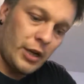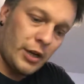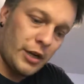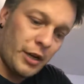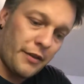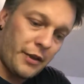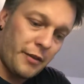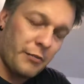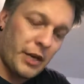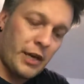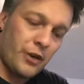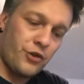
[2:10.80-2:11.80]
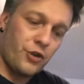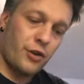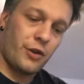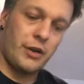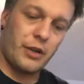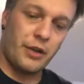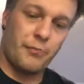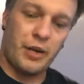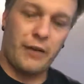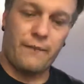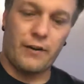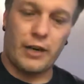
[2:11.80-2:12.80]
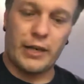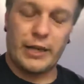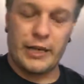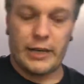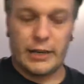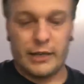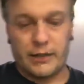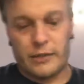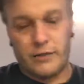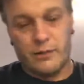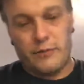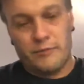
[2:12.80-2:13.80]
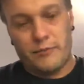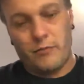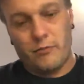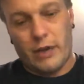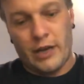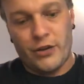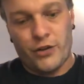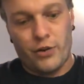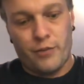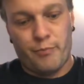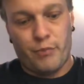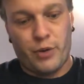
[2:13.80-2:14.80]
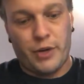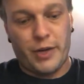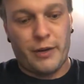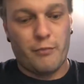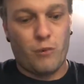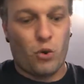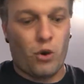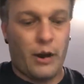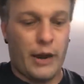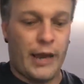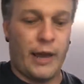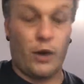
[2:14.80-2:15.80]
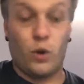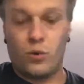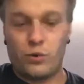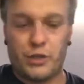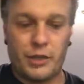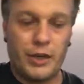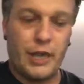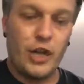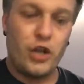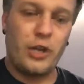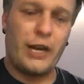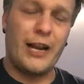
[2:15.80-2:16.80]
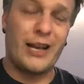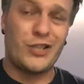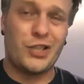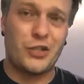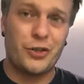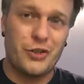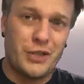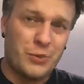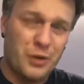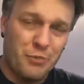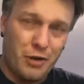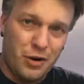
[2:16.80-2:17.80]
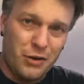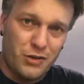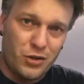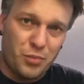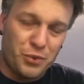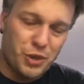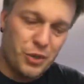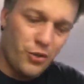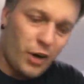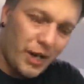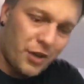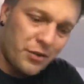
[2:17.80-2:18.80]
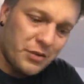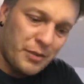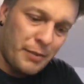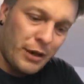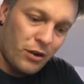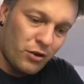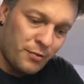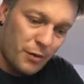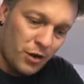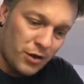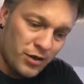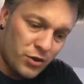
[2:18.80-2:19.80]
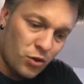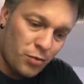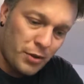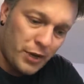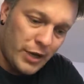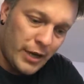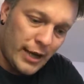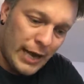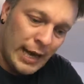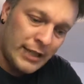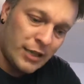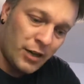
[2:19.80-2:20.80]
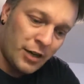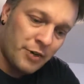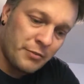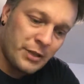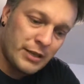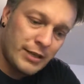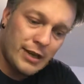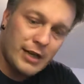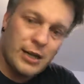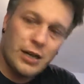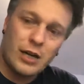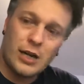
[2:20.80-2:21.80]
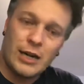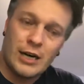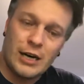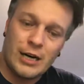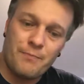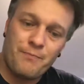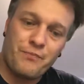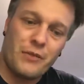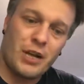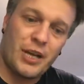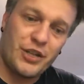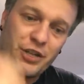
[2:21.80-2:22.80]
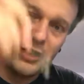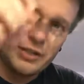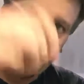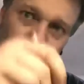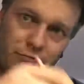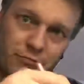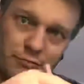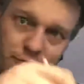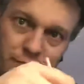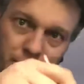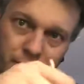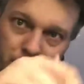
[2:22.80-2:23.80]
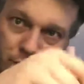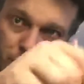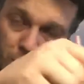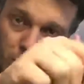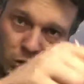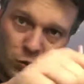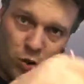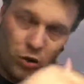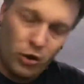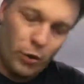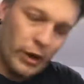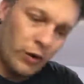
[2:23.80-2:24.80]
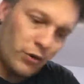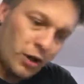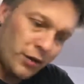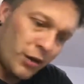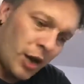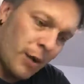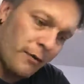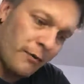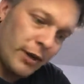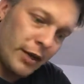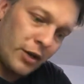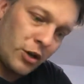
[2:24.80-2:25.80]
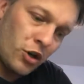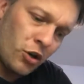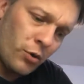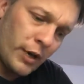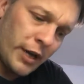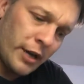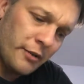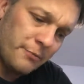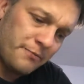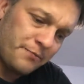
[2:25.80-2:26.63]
Nothing major. Now you might find that as you're putting more out, you can actually do this with a bar of soap too. I use a Pears bar of soap at times. I just swirl around on top of it, go in,